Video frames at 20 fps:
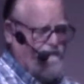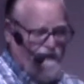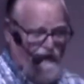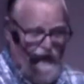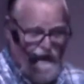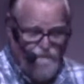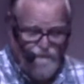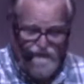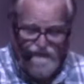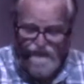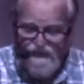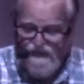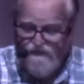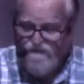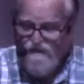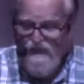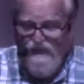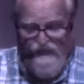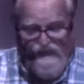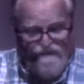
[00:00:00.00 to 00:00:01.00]
And I
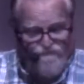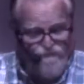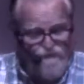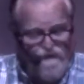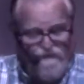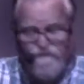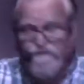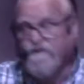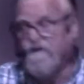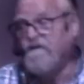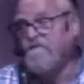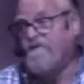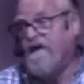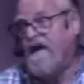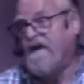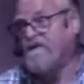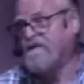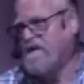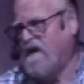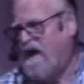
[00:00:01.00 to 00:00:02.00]
believe if we'll do
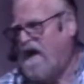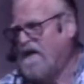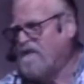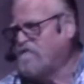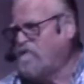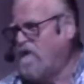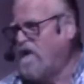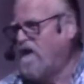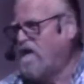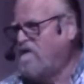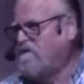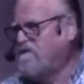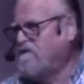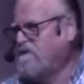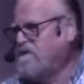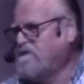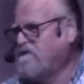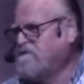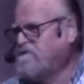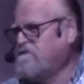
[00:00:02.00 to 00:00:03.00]
that, God will
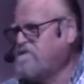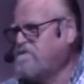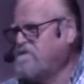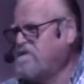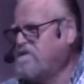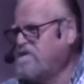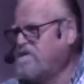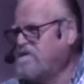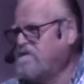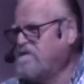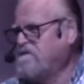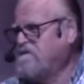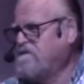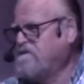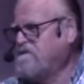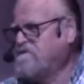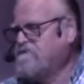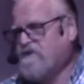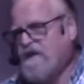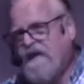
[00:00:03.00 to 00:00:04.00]

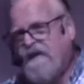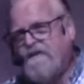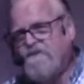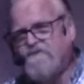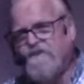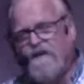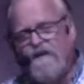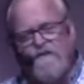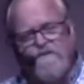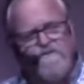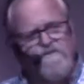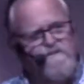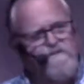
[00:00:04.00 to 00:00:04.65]
change us